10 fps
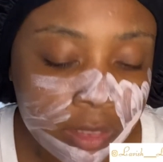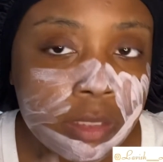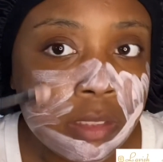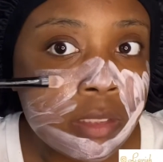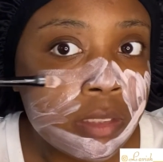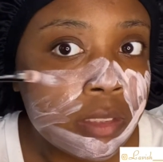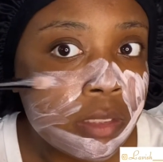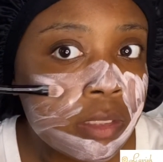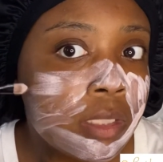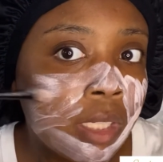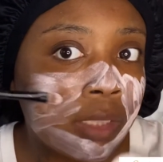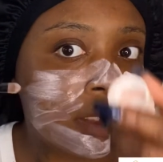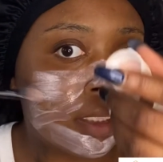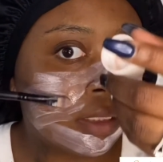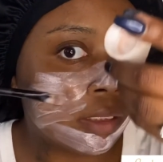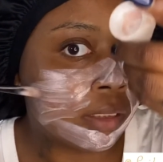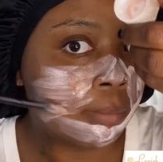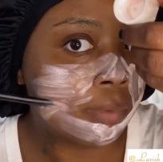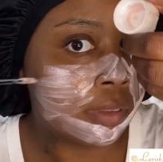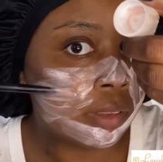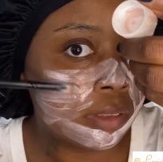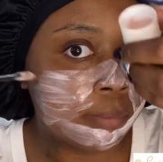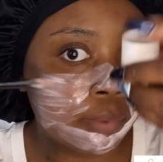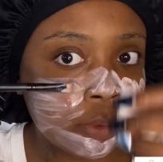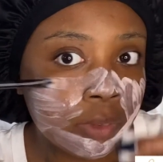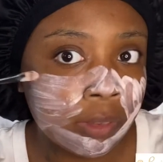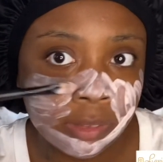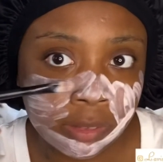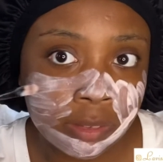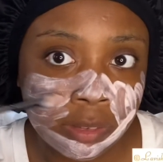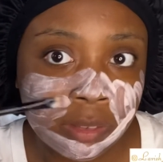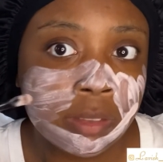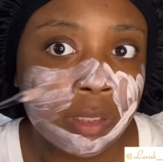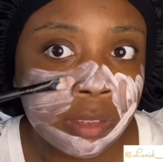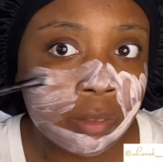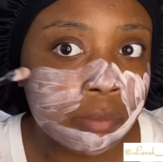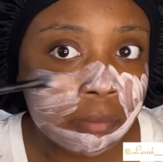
Let's get this over with. I take it and dip it, pour it into the top.